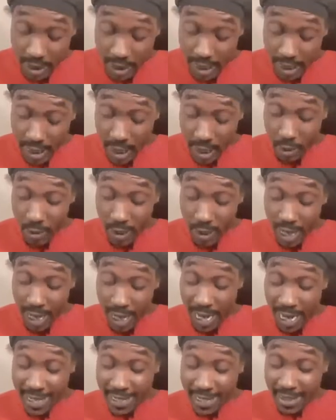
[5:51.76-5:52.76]
here that
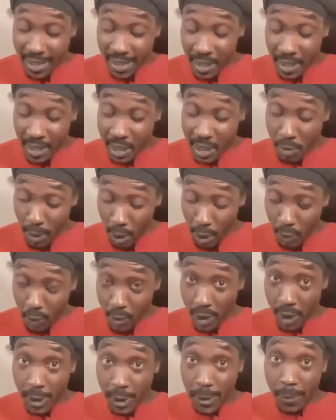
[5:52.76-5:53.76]
a sun is
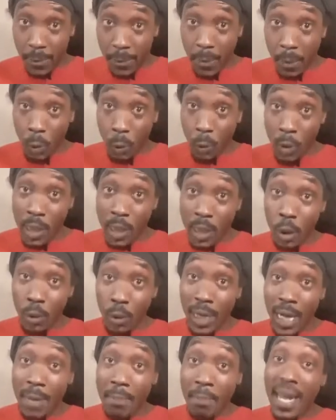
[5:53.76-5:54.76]
building. We know
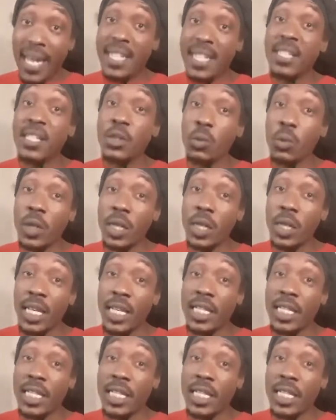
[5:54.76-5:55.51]
that masonry is